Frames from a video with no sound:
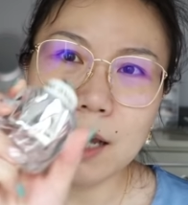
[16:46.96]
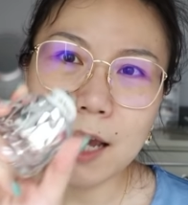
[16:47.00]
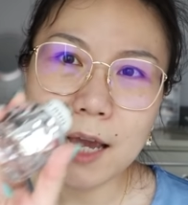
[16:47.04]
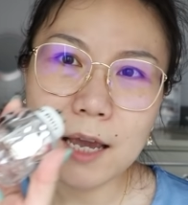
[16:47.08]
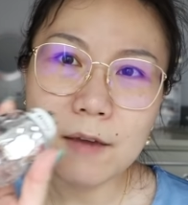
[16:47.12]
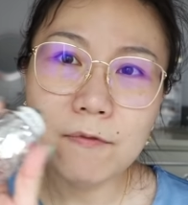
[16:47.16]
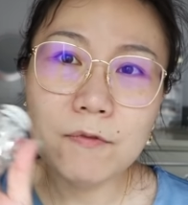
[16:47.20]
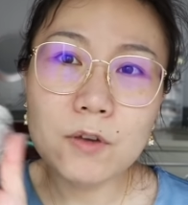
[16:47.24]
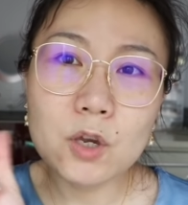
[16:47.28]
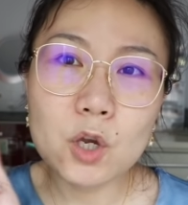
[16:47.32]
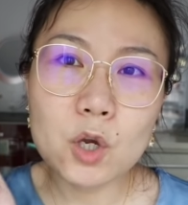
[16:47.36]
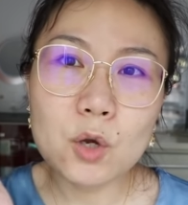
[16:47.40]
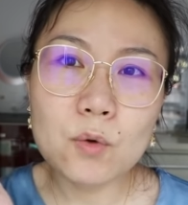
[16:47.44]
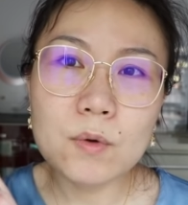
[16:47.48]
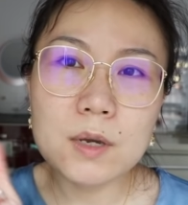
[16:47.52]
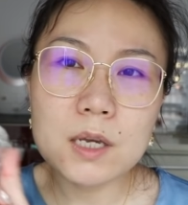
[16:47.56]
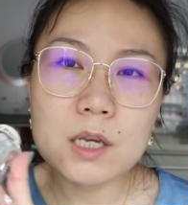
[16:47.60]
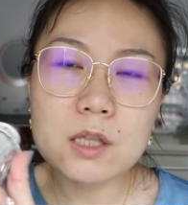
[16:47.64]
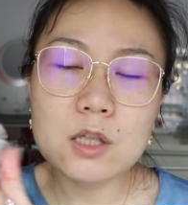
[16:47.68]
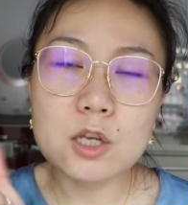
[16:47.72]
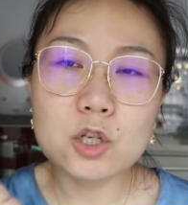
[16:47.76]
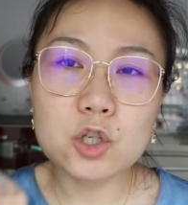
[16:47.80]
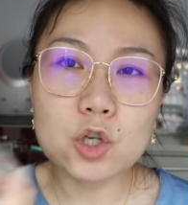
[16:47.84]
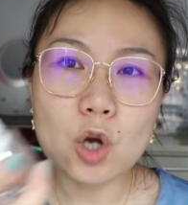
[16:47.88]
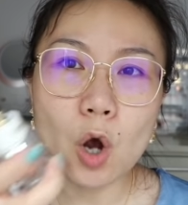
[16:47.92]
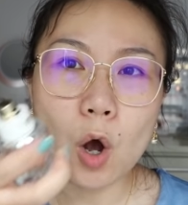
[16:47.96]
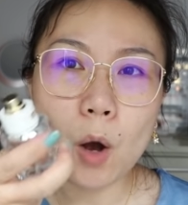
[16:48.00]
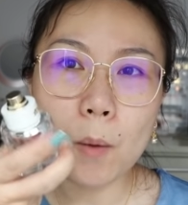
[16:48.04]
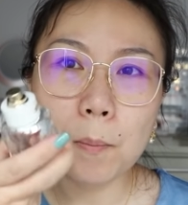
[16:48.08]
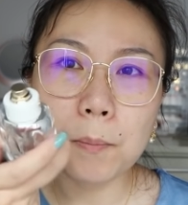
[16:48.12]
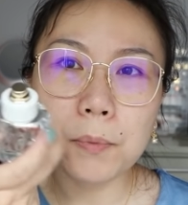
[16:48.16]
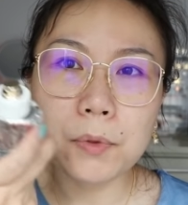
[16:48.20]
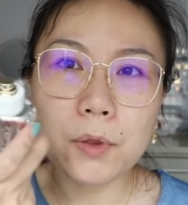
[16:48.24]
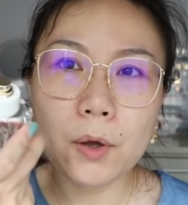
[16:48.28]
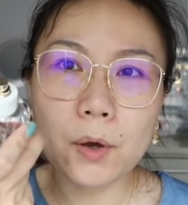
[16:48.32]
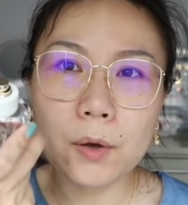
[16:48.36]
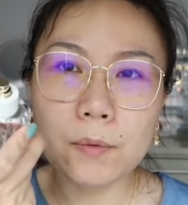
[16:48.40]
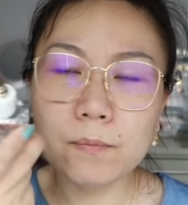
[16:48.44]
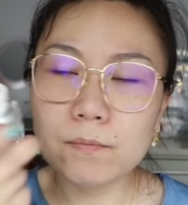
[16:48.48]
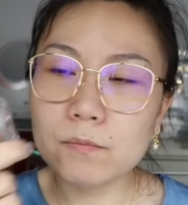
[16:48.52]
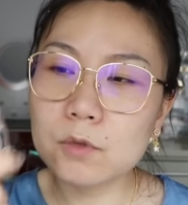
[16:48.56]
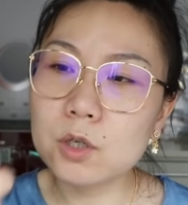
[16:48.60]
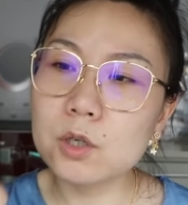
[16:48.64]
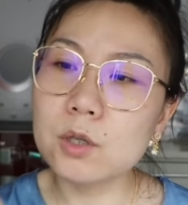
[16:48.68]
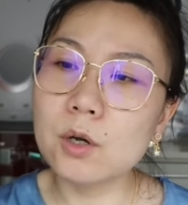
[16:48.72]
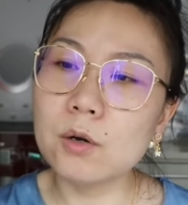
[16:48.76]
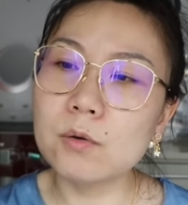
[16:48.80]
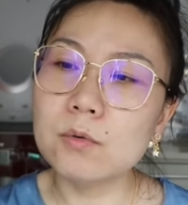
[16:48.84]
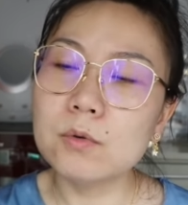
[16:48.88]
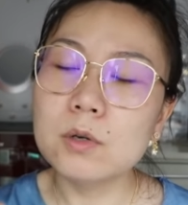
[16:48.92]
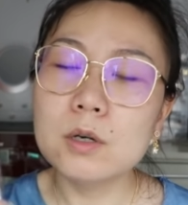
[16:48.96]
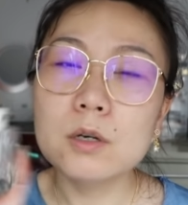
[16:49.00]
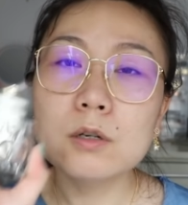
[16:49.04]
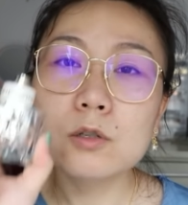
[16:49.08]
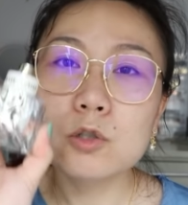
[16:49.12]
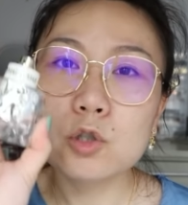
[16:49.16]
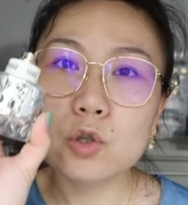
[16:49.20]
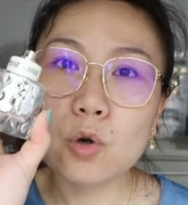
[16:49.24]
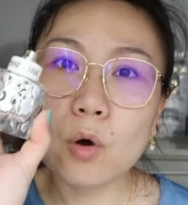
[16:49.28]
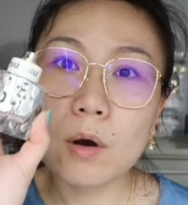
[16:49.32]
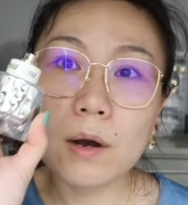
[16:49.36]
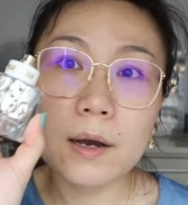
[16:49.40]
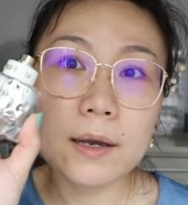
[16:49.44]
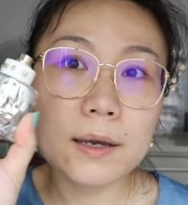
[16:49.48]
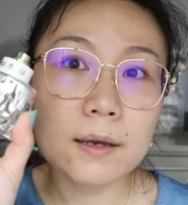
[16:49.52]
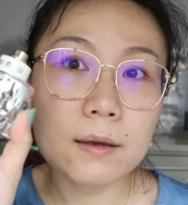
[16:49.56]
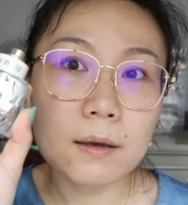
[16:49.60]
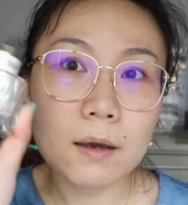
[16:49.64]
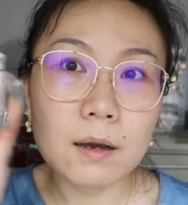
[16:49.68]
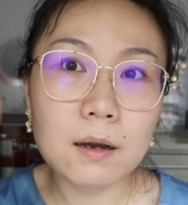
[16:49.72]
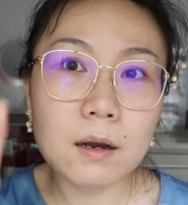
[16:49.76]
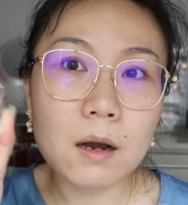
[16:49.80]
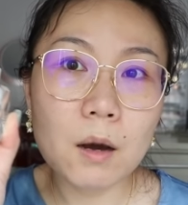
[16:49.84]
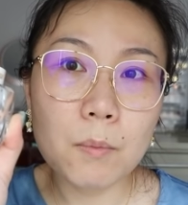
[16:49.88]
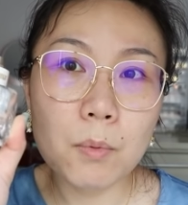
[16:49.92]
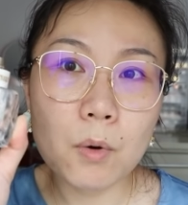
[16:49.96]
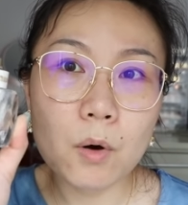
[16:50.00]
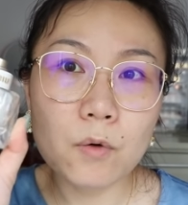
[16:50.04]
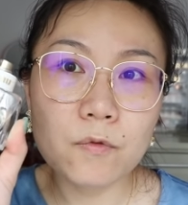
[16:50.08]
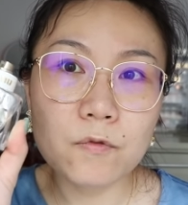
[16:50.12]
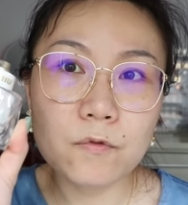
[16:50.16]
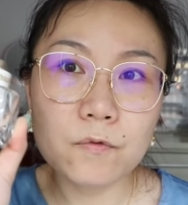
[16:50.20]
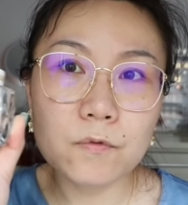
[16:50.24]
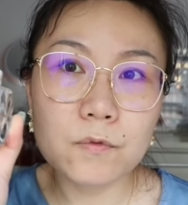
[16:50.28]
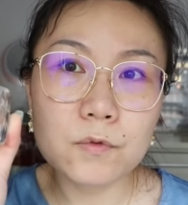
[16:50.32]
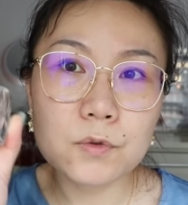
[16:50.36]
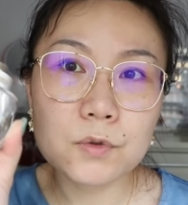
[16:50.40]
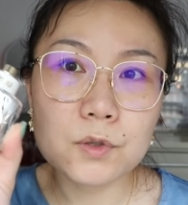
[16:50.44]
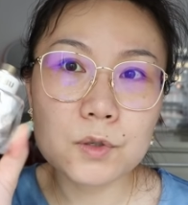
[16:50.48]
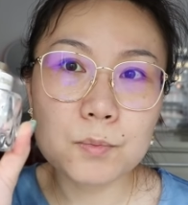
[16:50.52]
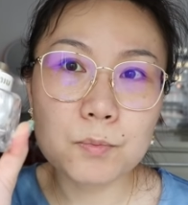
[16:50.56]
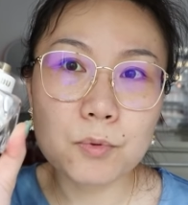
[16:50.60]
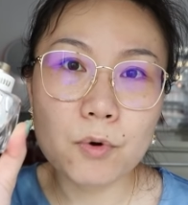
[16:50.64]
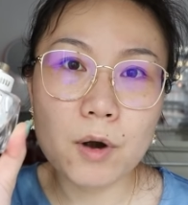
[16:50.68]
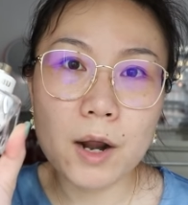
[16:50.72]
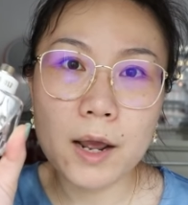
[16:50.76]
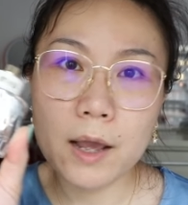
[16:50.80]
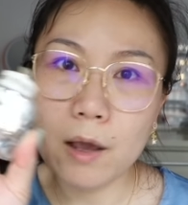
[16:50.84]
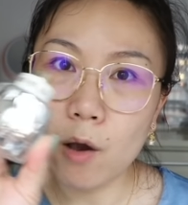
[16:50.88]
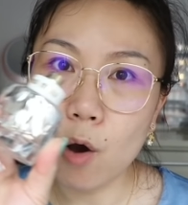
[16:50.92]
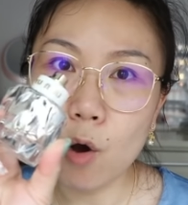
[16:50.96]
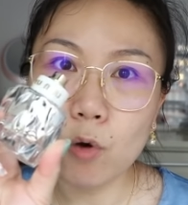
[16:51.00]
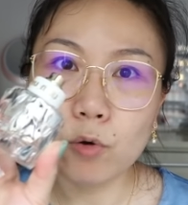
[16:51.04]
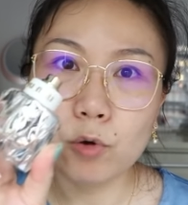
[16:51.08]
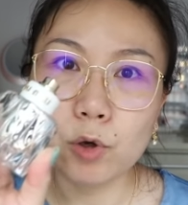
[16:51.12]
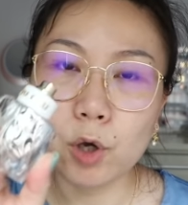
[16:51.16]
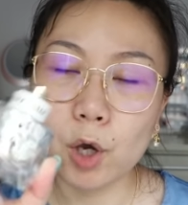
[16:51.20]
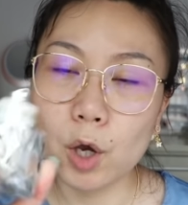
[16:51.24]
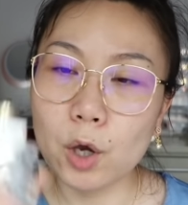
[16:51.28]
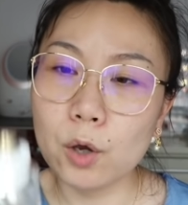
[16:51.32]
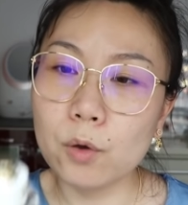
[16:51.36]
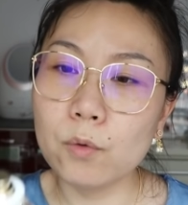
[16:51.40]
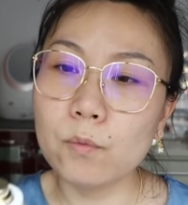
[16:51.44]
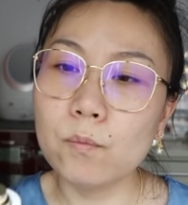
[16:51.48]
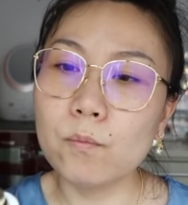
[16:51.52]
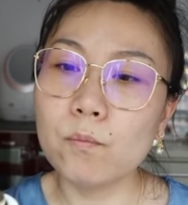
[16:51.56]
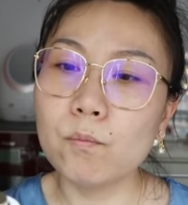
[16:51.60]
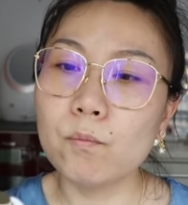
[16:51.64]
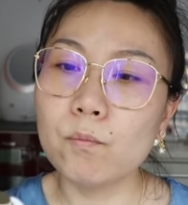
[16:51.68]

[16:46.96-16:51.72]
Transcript: If you are in the shop, then try a couple of spray on you.